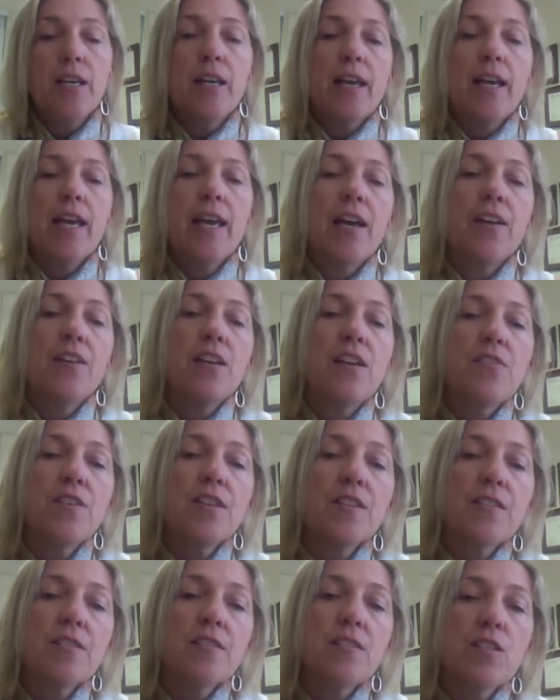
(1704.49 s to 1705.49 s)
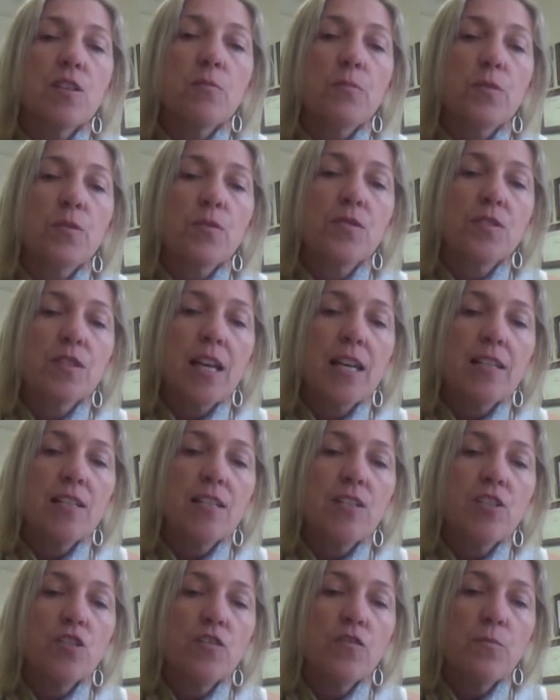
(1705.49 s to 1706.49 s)
And this is the
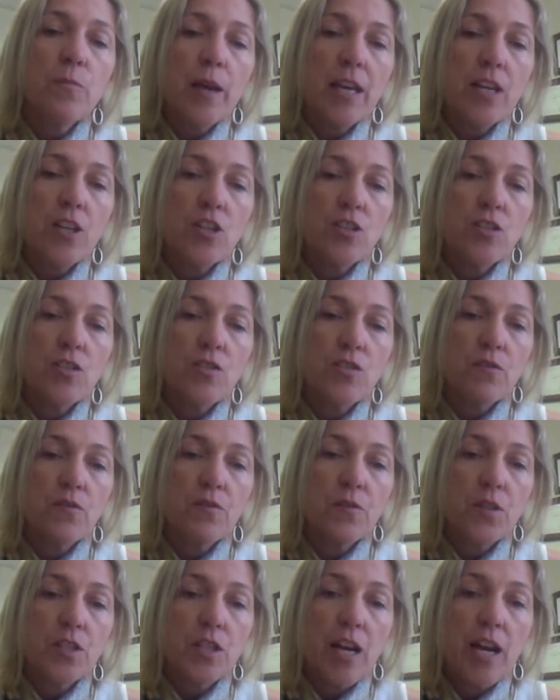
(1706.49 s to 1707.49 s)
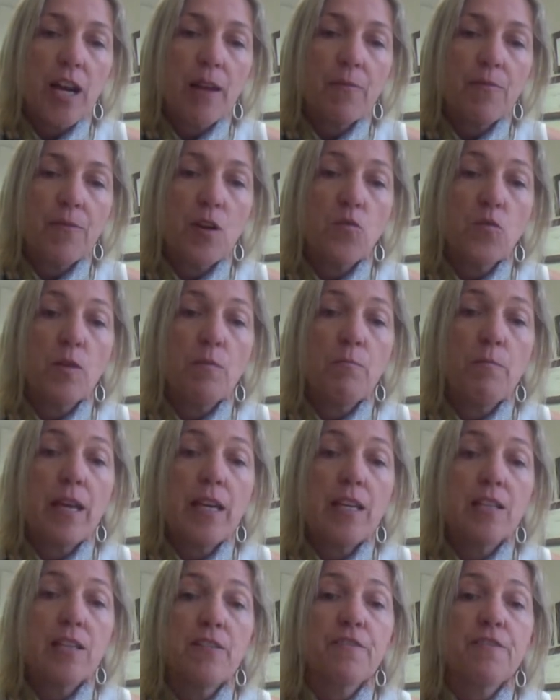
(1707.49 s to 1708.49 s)
percentage of patients over time that
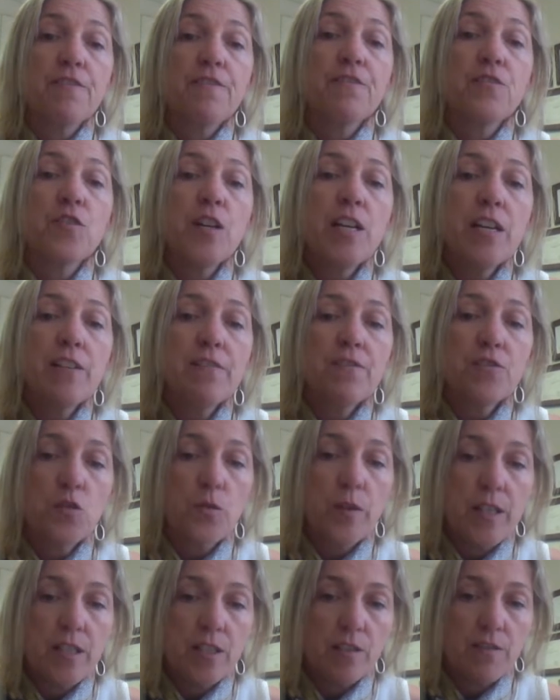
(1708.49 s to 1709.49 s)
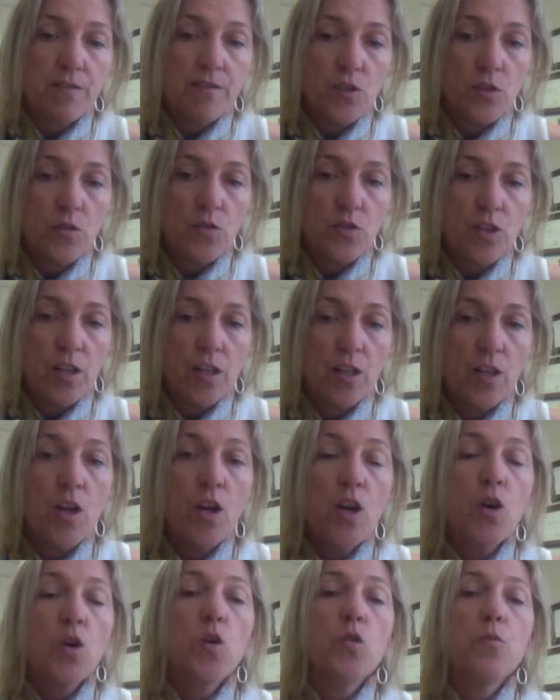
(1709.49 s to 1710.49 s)
remained free of transfusion
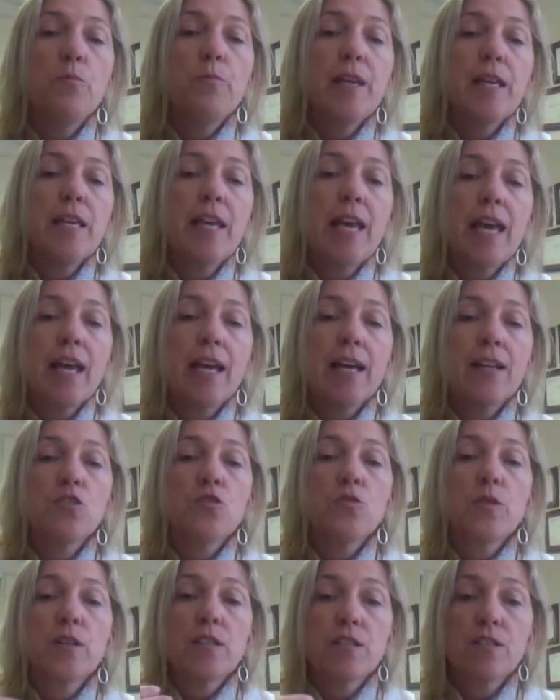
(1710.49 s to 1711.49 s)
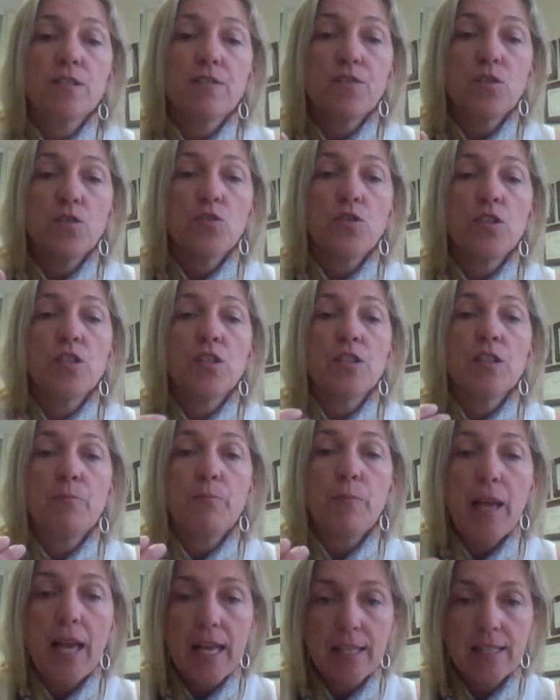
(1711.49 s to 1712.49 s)
who began transfusion
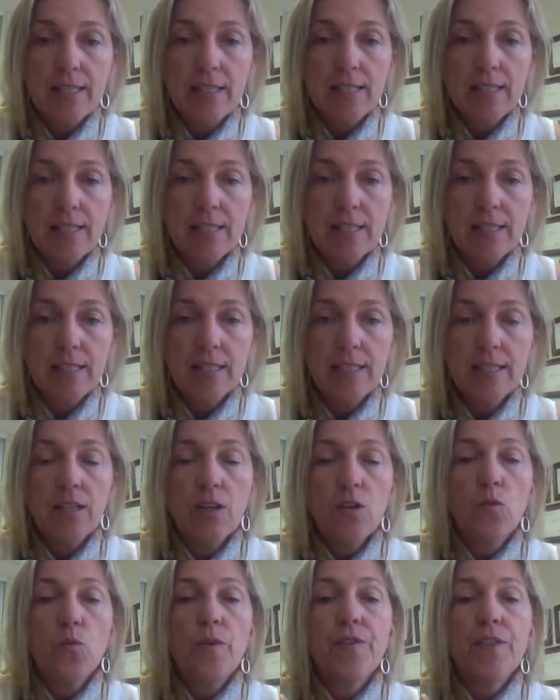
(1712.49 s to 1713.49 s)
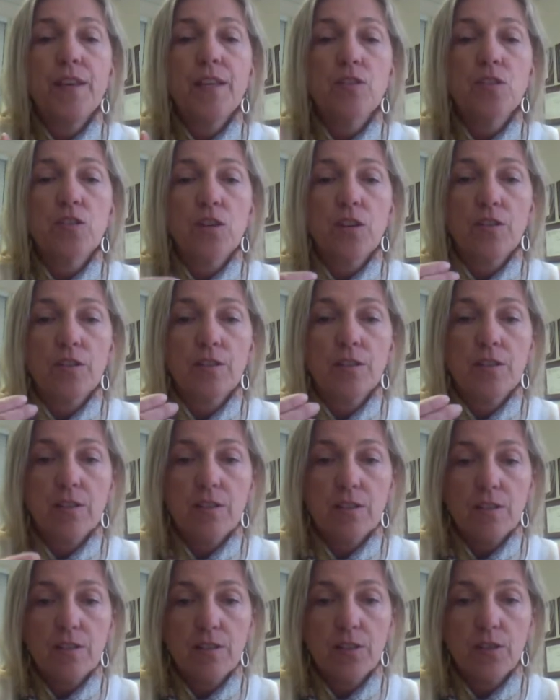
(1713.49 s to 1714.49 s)
dependent when they started
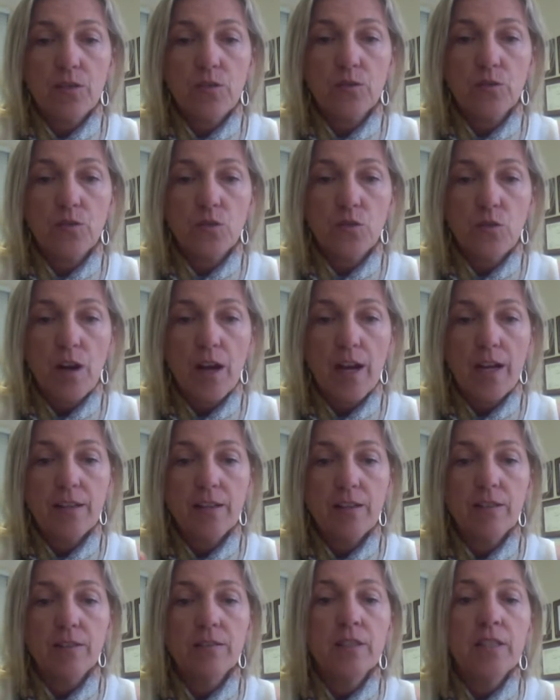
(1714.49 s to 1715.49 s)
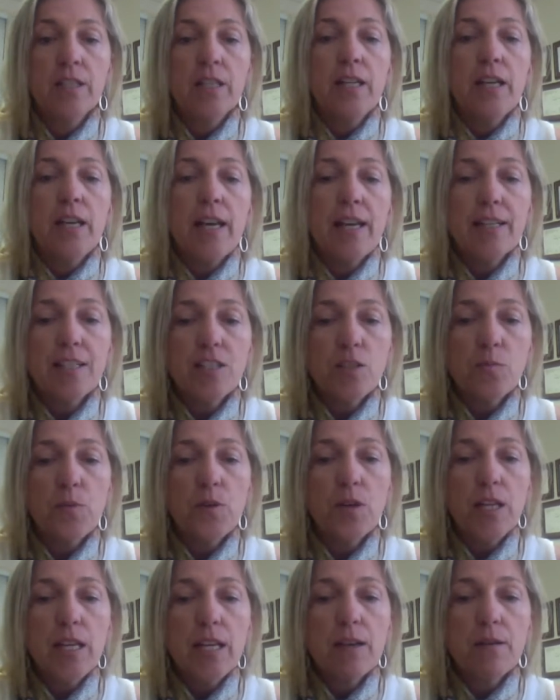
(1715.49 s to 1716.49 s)
this clinical trial. And it's
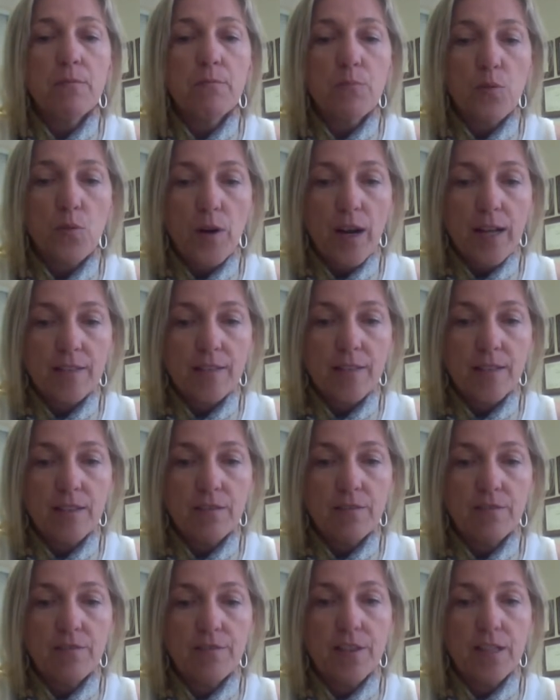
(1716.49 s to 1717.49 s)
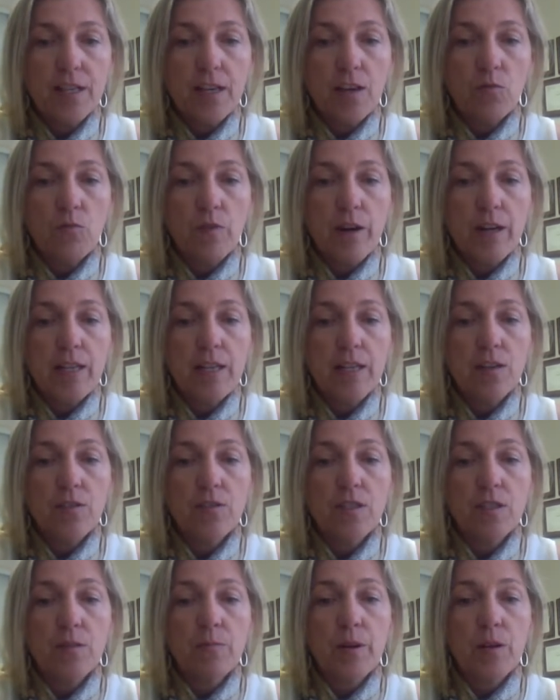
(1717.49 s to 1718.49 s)
pretty impressive. Right here
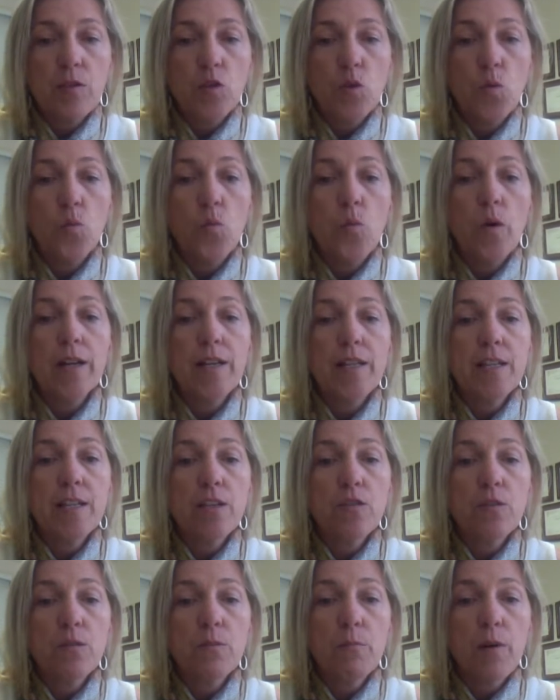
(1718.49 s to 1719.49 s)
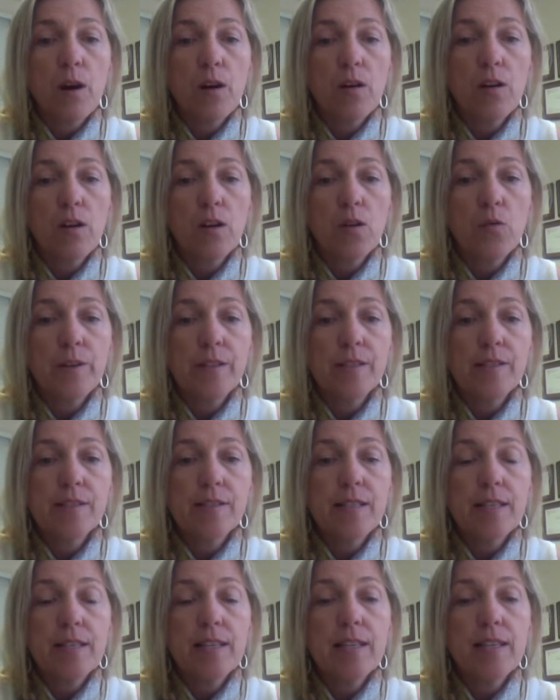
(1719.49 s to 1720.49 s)
is about the 1-year mark. We
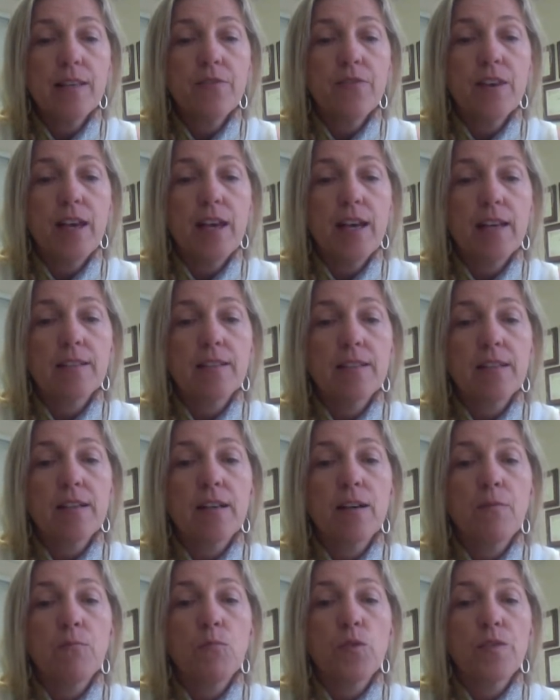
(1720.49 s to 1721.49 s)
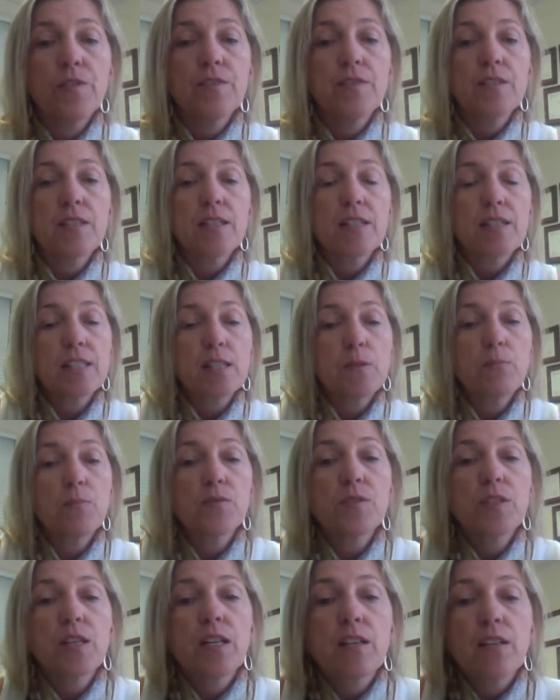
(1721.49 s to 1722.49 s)
see that more than
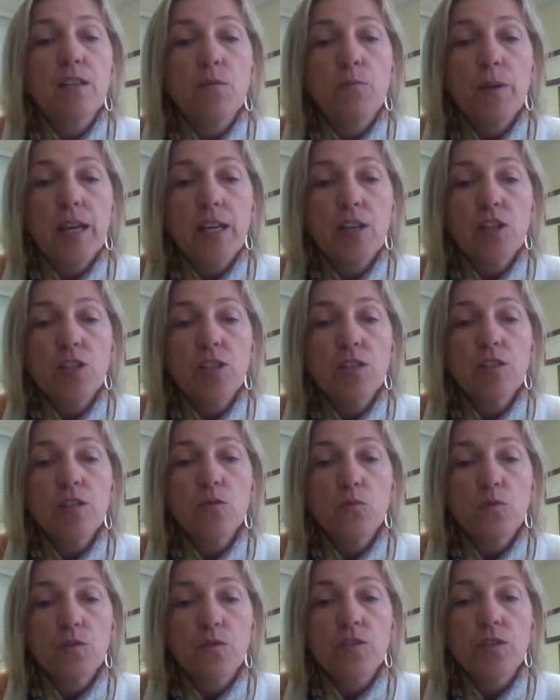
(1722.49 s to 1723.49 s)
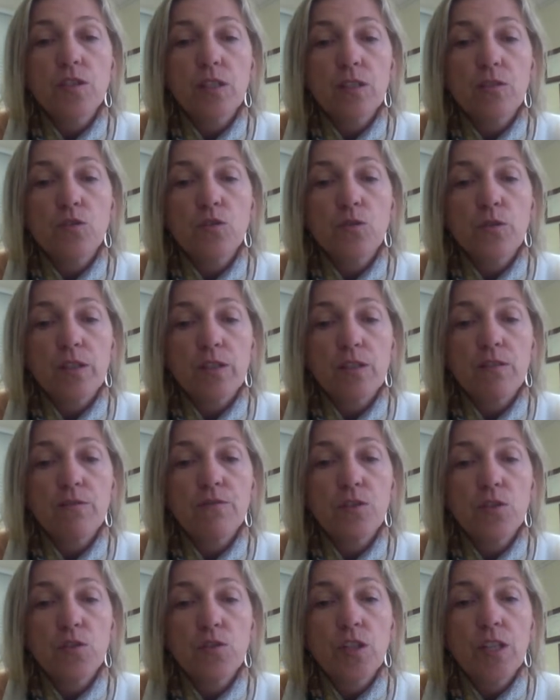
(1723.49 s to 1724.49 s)
60% of the patients were still
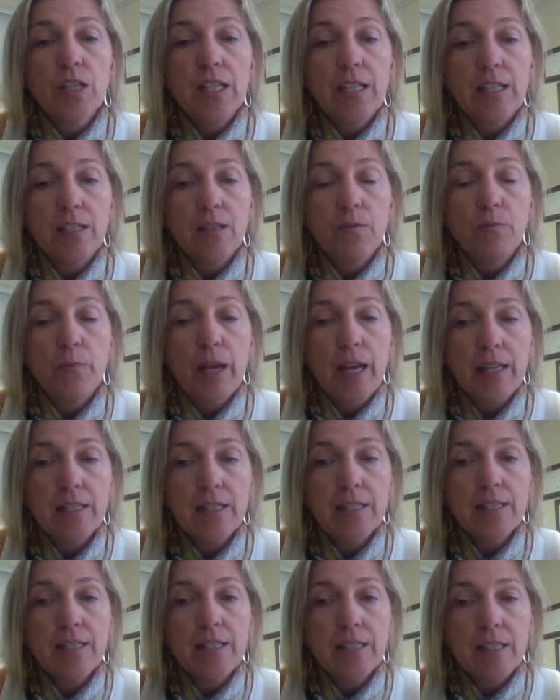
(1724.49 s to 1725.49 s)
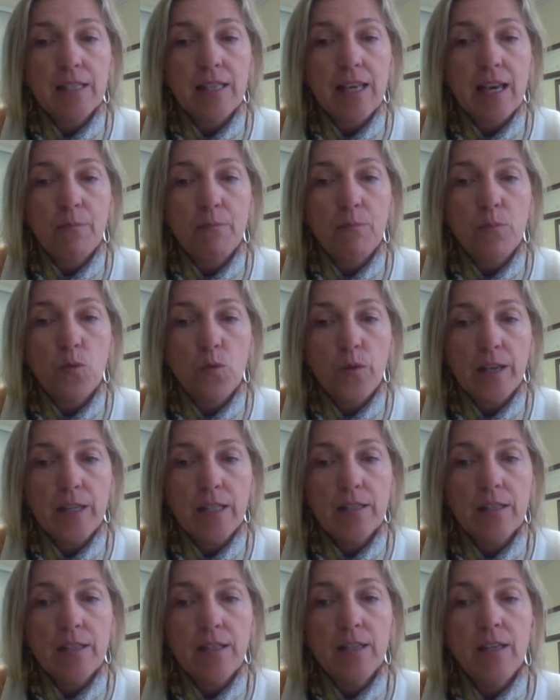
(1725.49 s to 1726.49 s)
transfusion independent at that
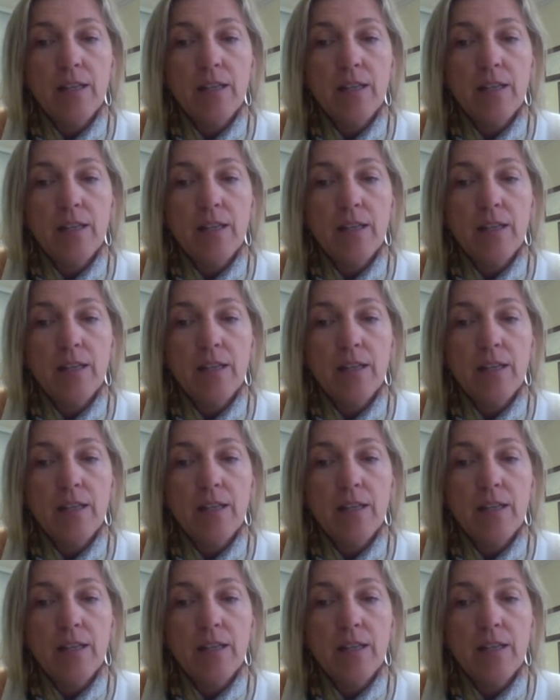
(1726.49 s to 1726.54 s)
point.